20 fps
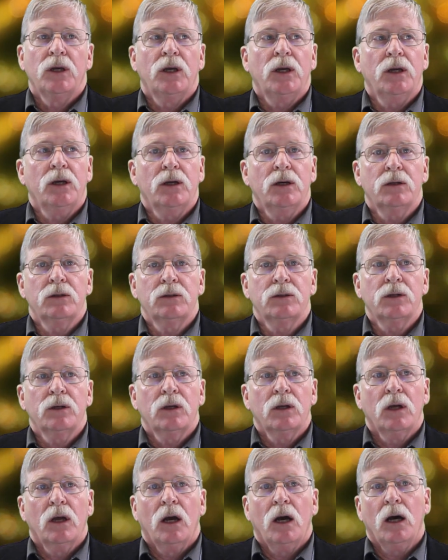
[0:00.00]
And
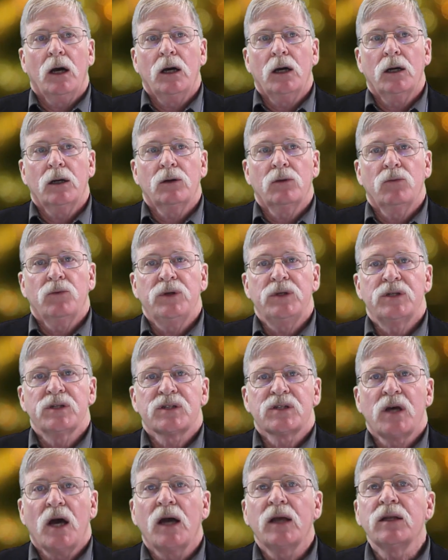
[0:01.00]
we
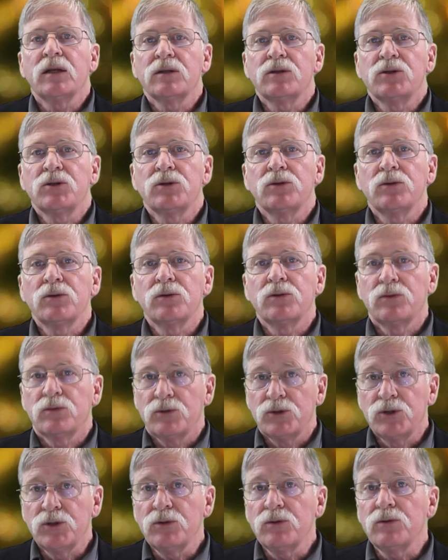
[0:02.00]
decided to
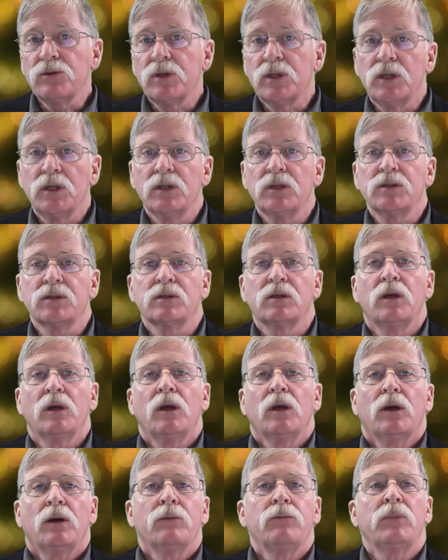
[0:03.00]
do this
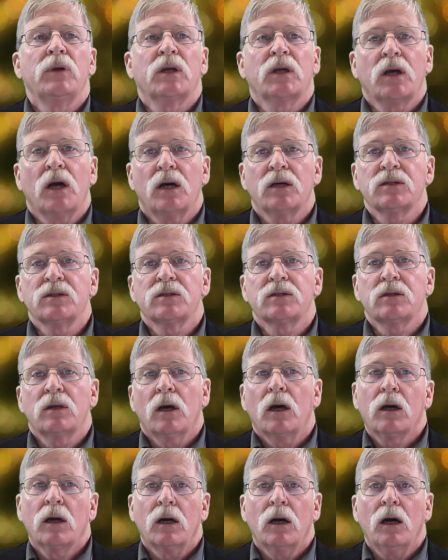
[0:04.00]
because
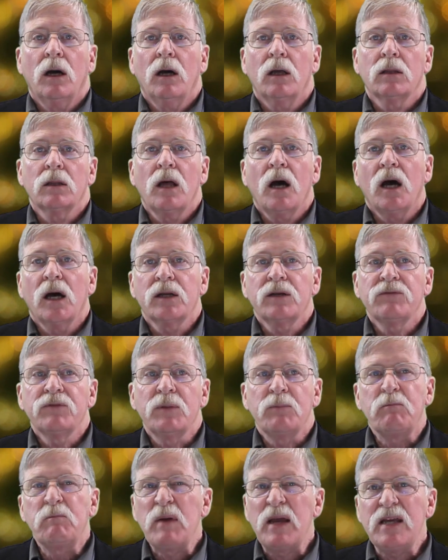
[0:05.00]
a lot of
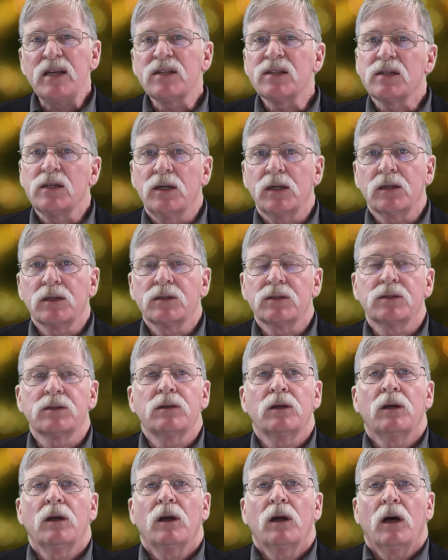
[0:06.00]
the
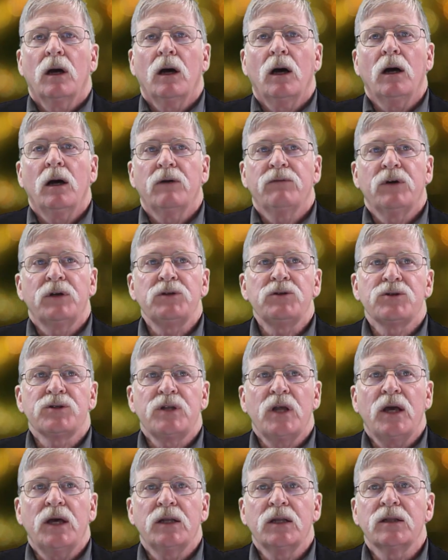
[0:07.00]
basics of
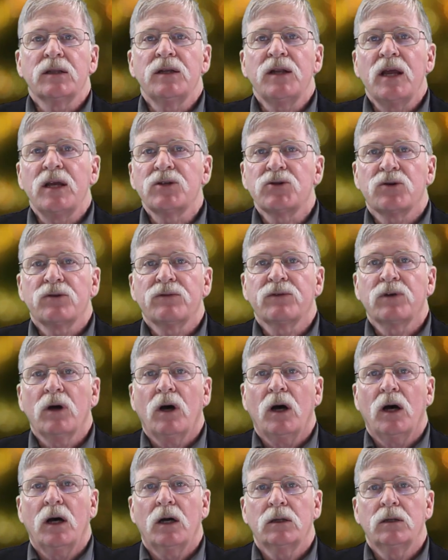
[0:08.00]
understanding the nature of
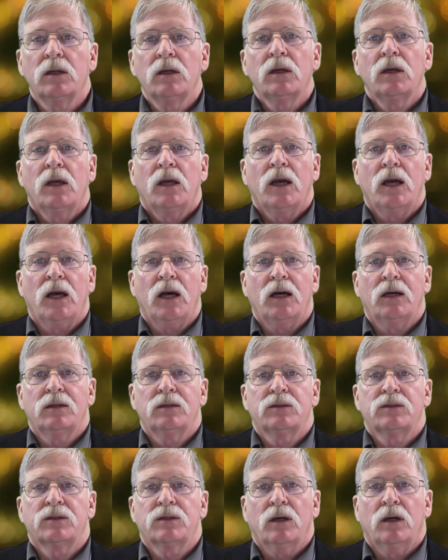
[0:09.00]
God
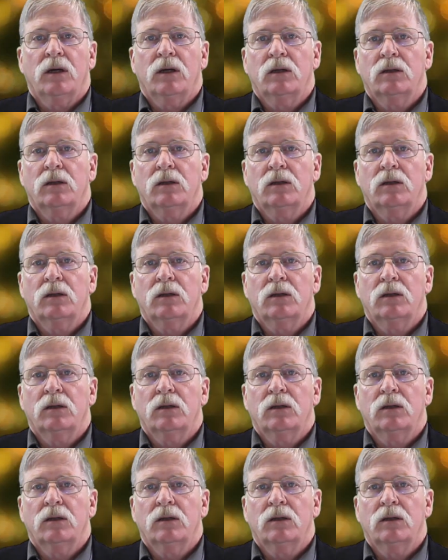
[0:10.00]
has